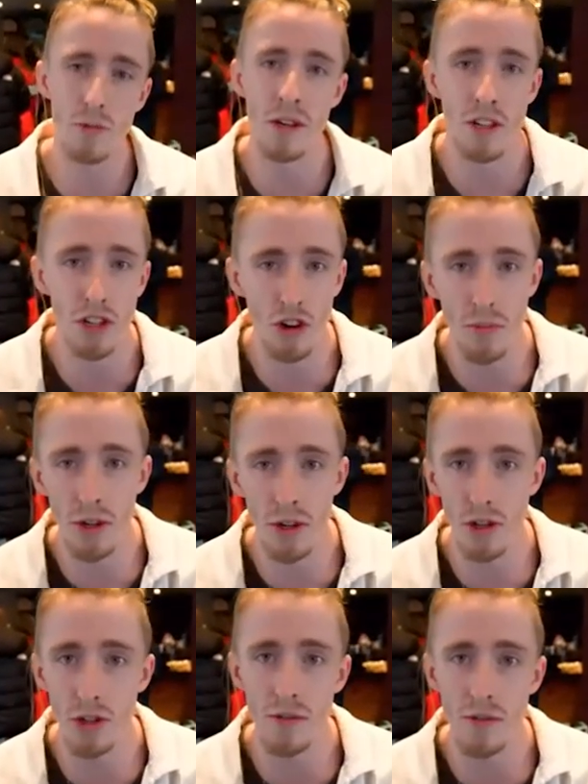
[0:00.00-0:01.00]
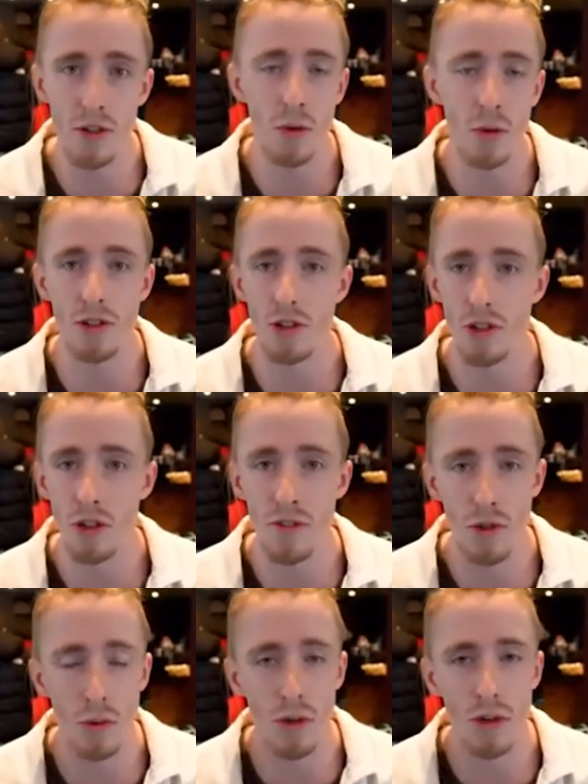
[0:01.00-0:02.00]
Starbucks service workers or
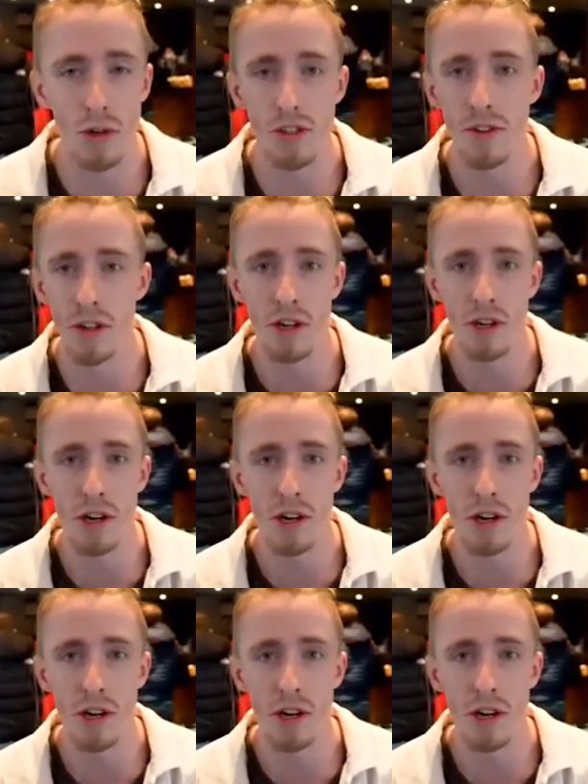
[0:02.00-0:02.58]
service workers of another